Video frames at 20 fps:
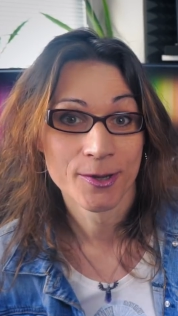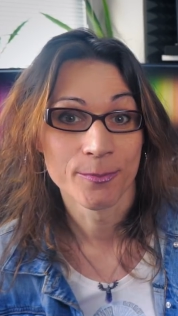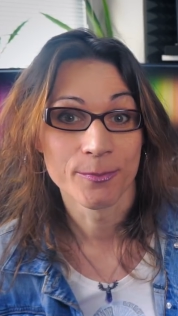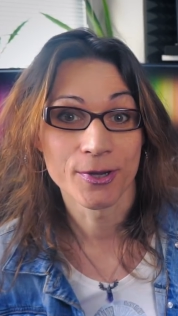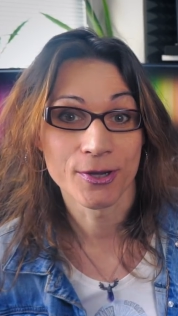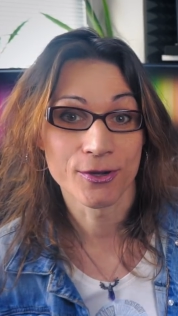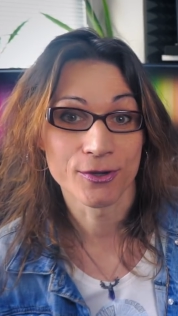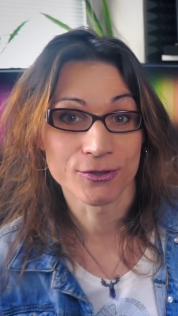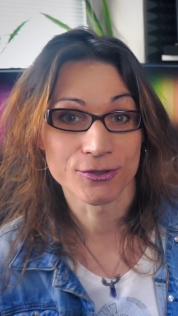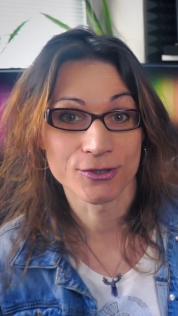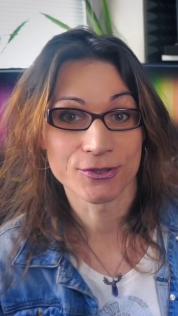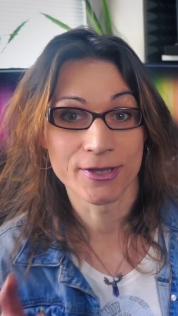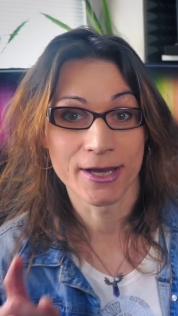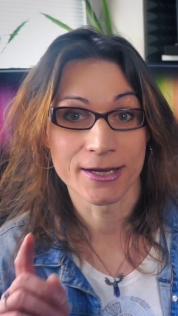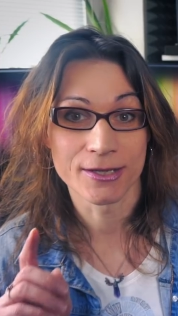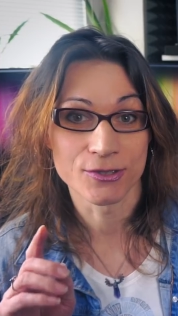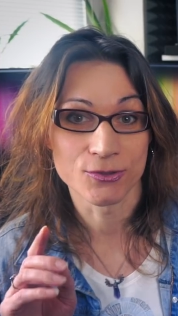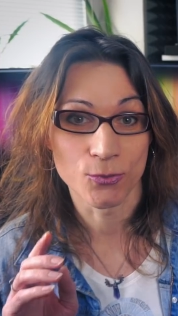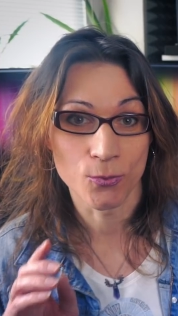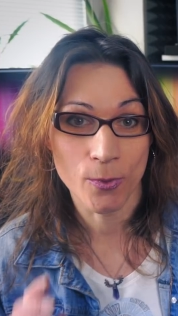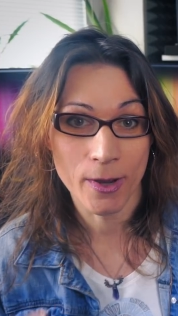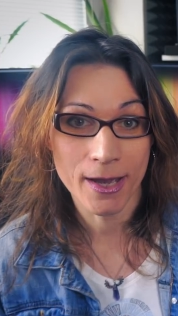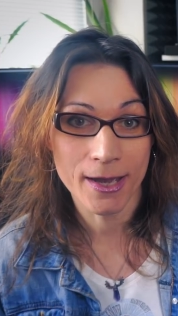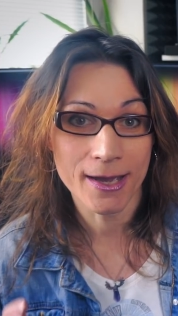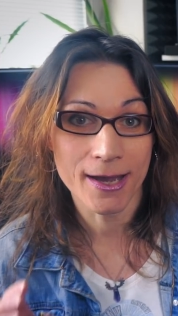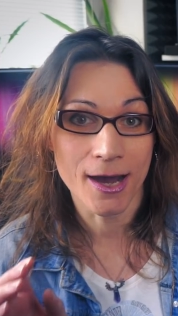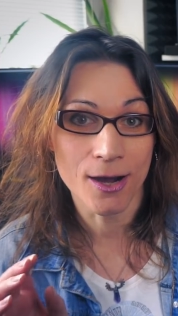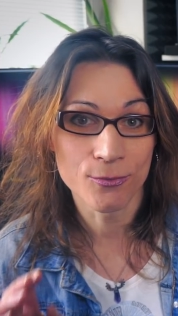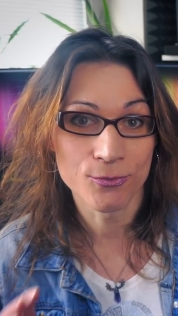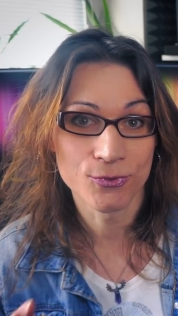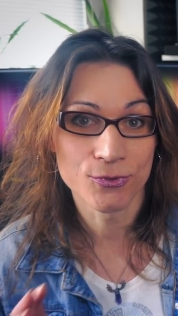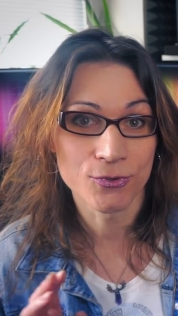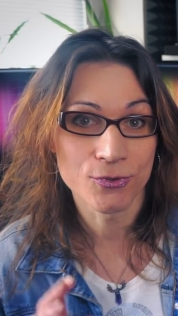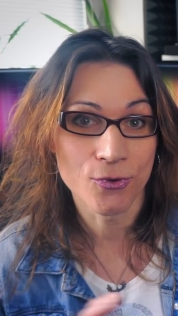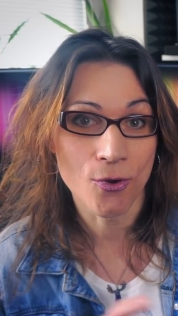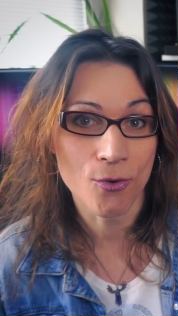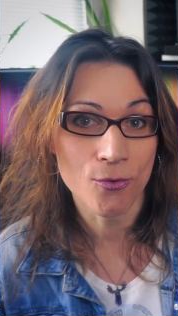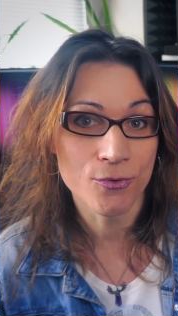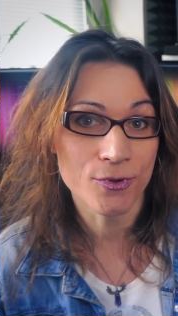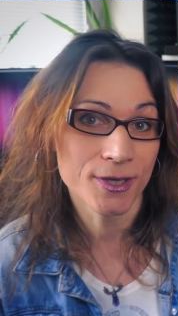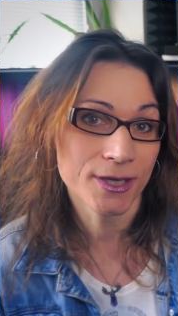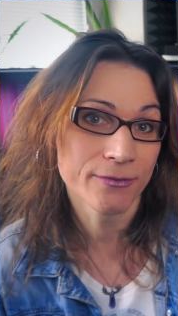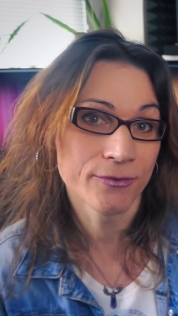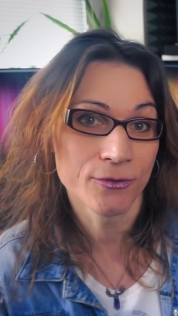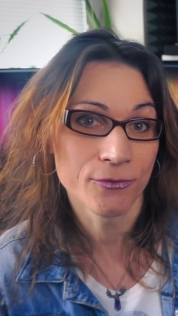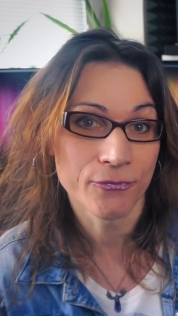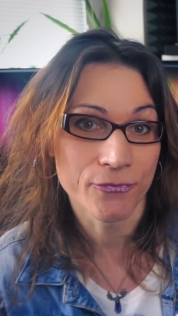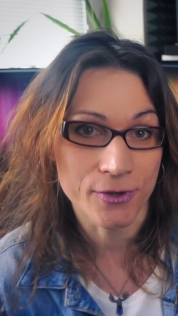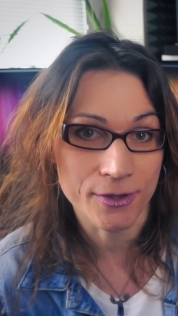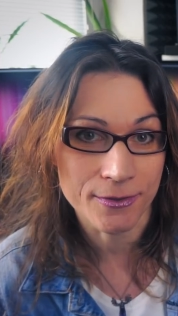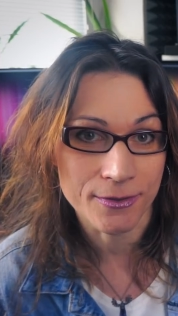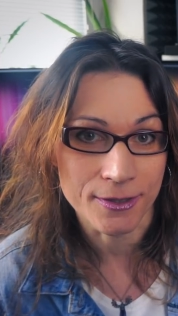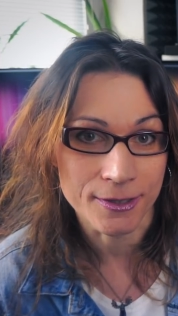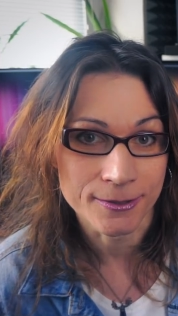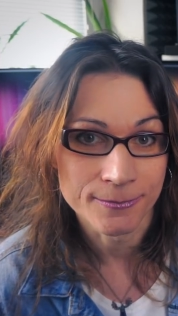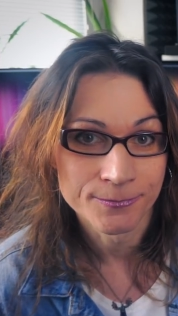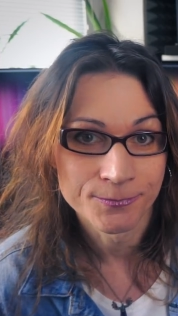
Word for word: because there is a way how to go even further.